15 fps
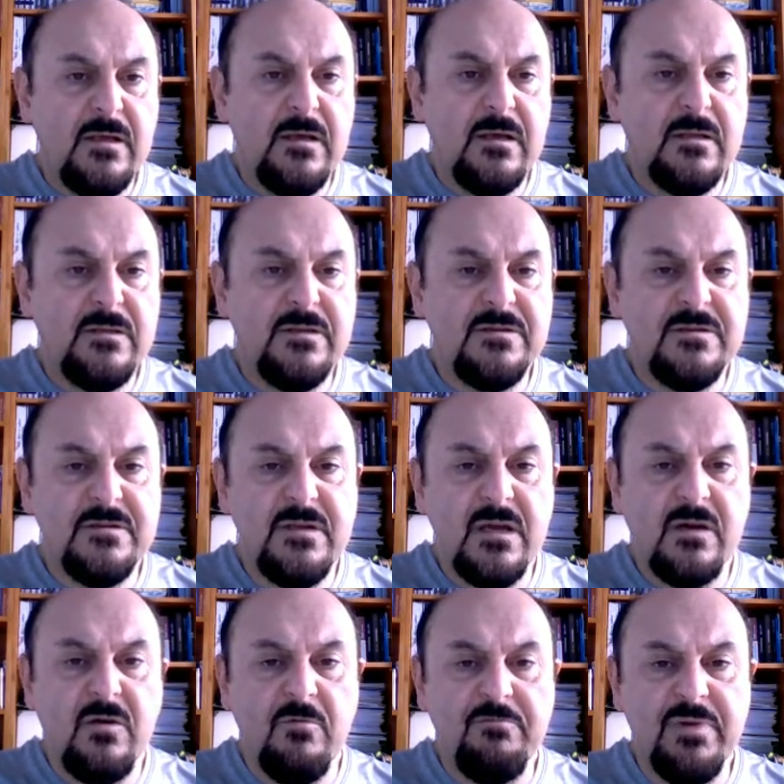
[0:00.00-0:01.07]
this is a
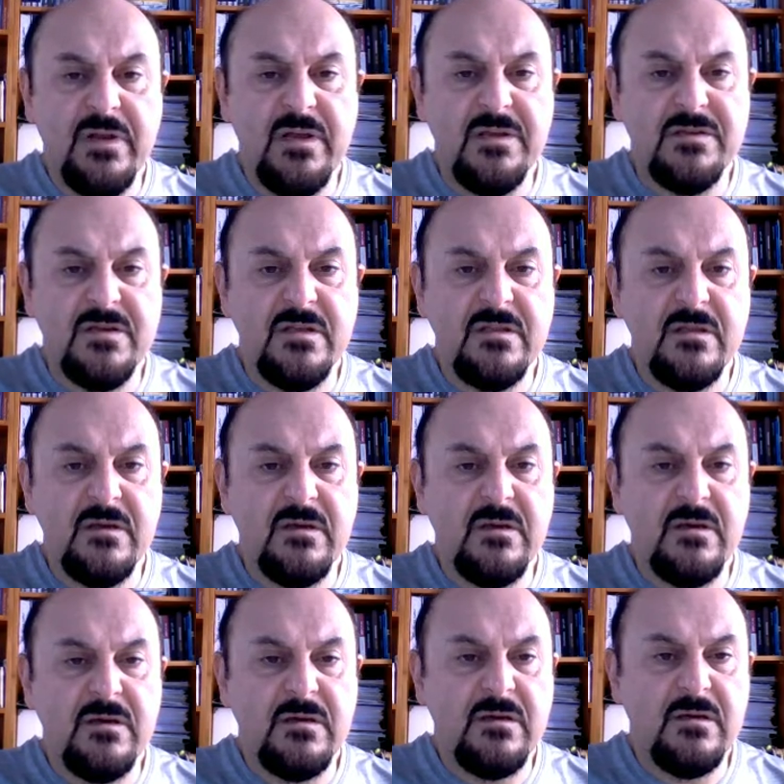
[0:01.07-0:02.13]
comparison.
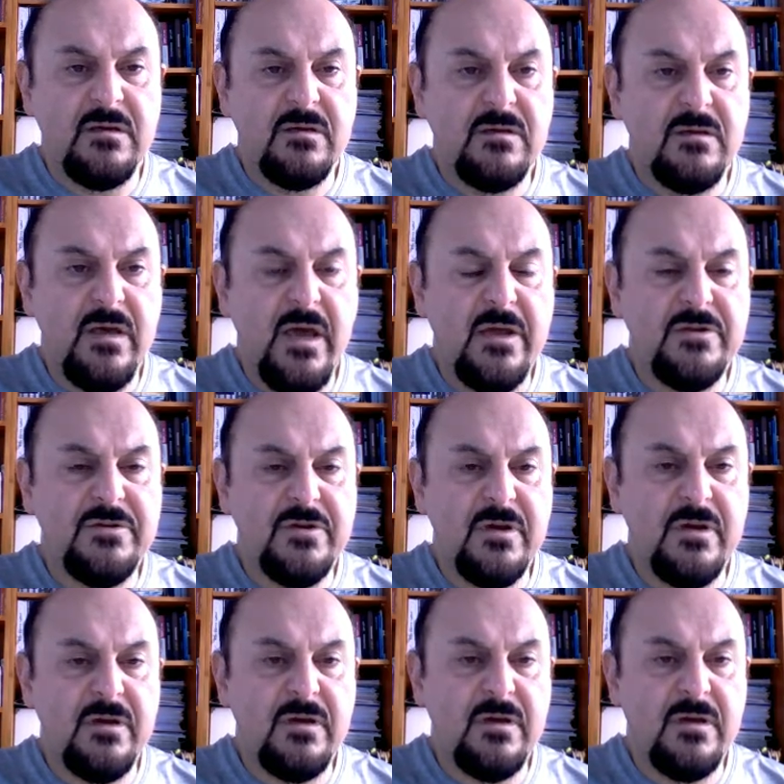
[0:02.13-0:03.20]
Age
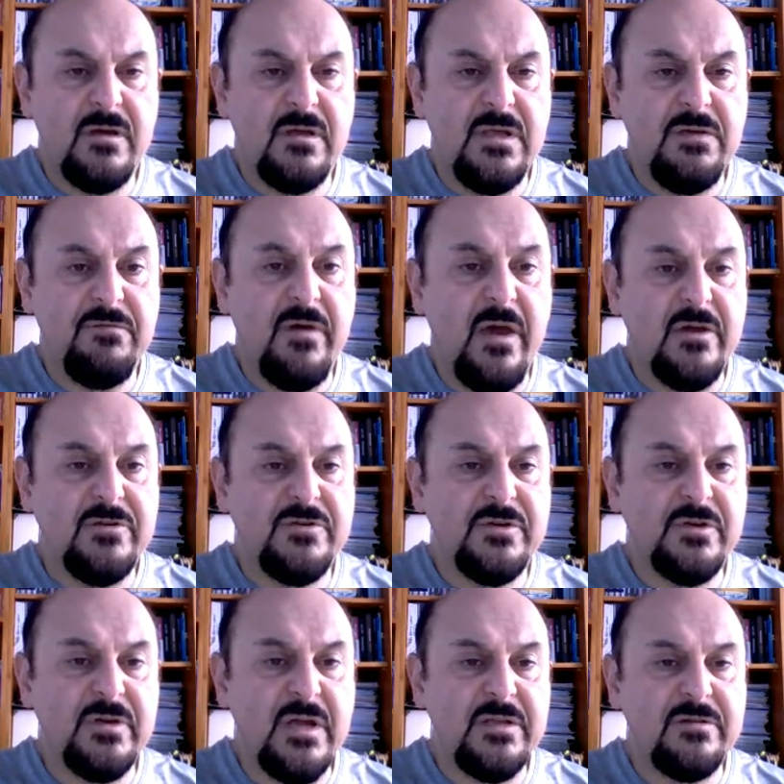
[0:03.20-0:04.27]
if age
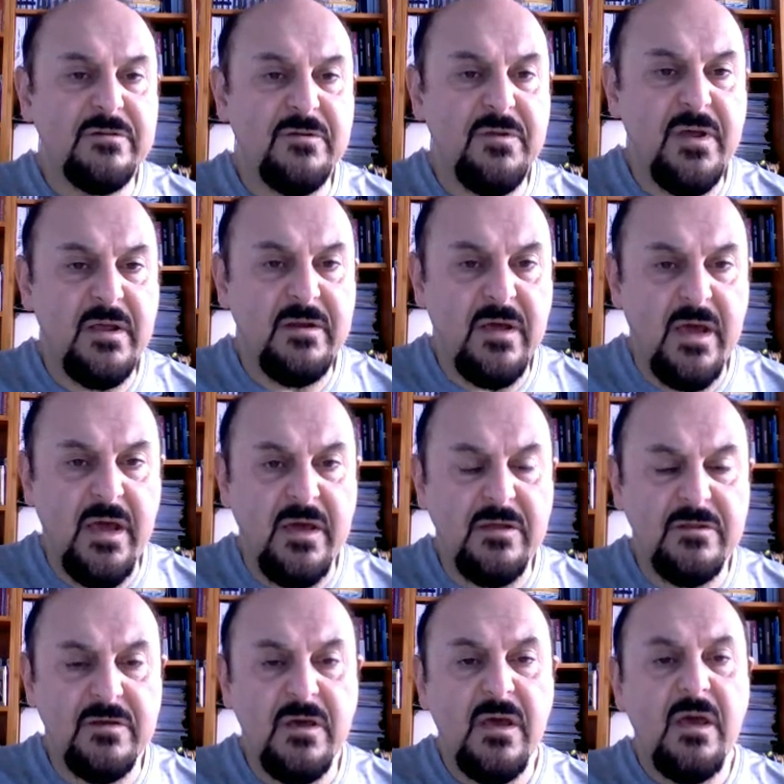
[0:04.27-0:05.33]
greater than
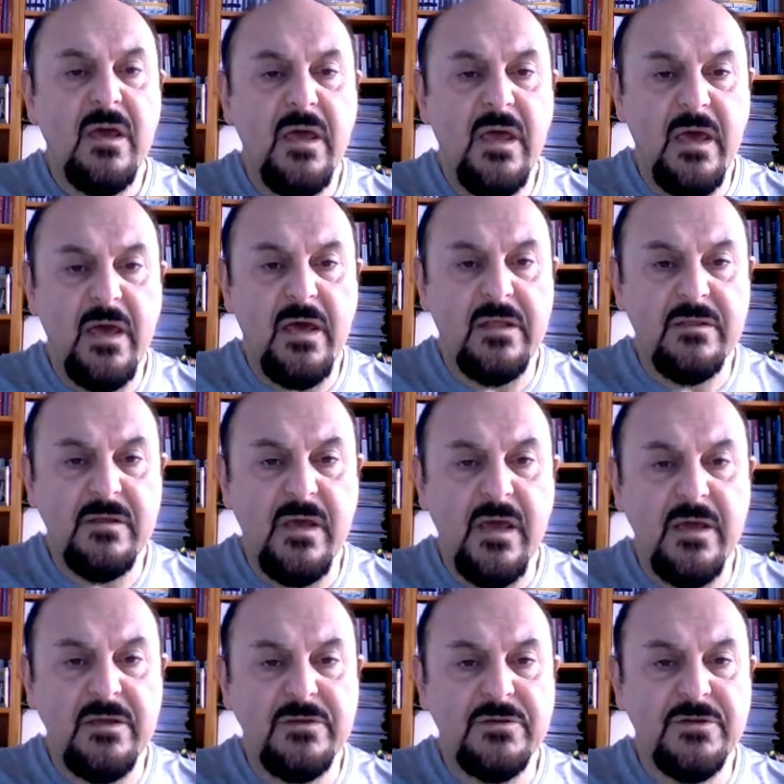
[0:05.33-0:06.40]
8 and
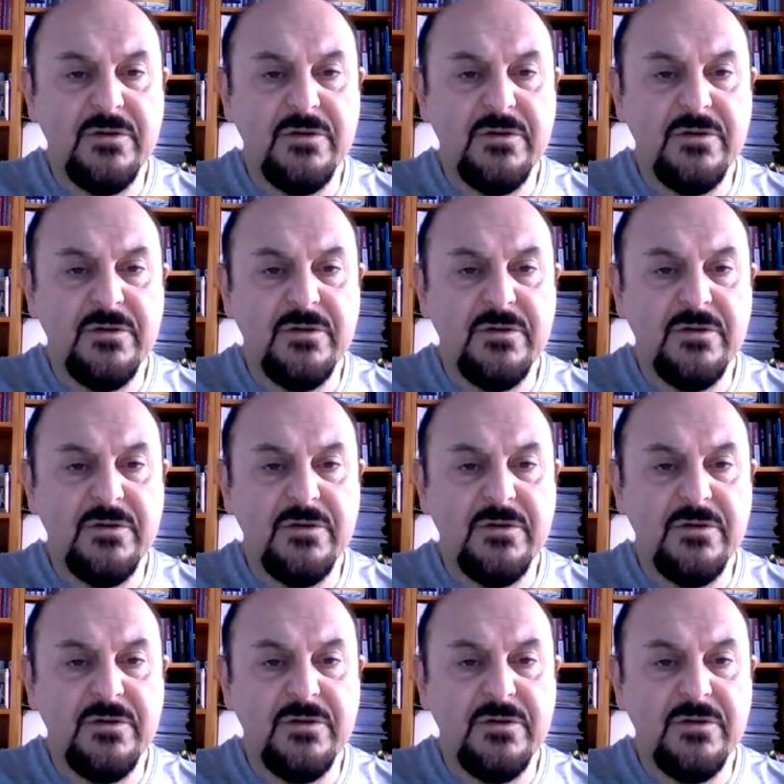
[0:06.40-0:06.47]
age